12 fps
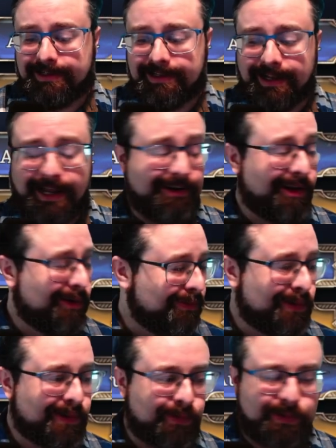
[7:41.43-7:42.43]
don't know.
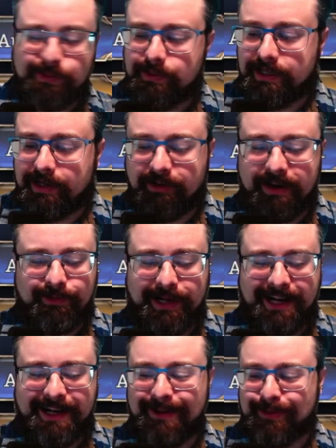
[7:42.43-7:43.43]

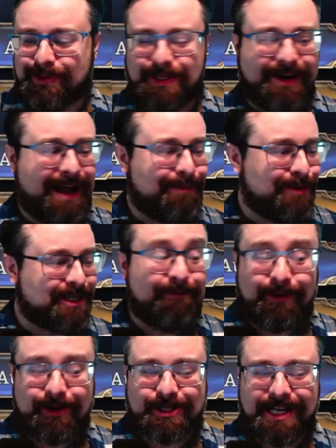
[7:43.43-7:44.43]
We'll see what happens.
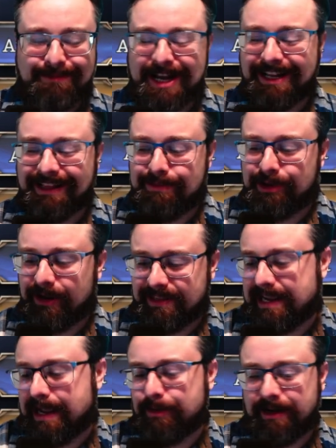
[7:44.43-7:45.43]
Unfortunately, I'm kind of limited on
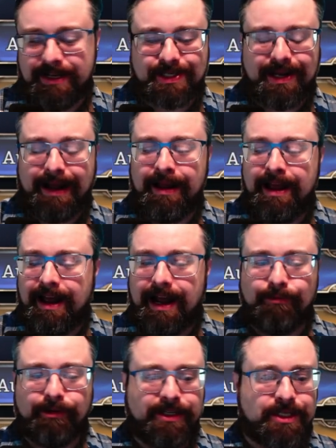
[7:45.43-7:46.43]
time today, so
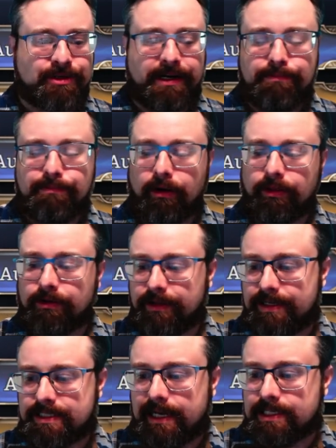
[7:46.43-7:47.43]
I'm really just trying to burn through
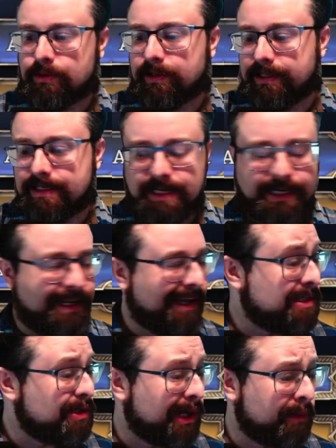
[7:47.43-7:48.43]
these as quickly as I
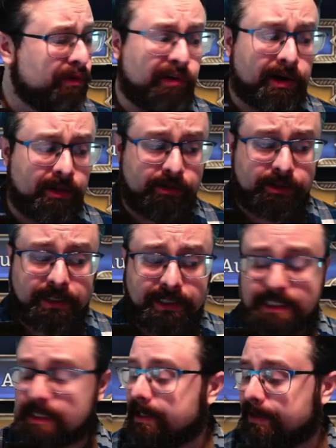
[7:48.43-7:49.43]
can so I can move on to other
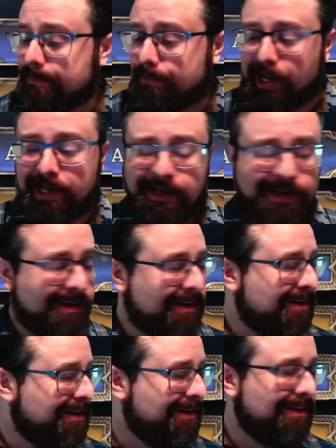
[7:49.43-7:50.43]
things. But
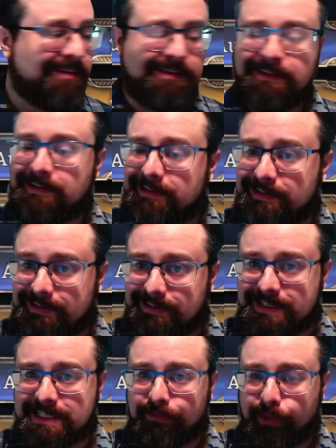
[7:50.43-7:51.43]

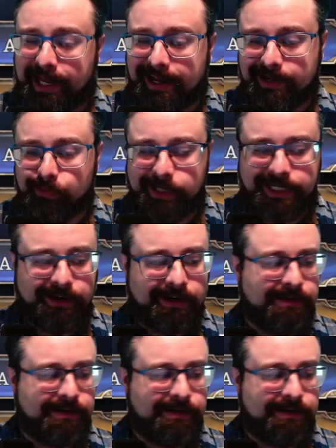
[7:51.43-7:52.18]
let's see if we can't get a win here.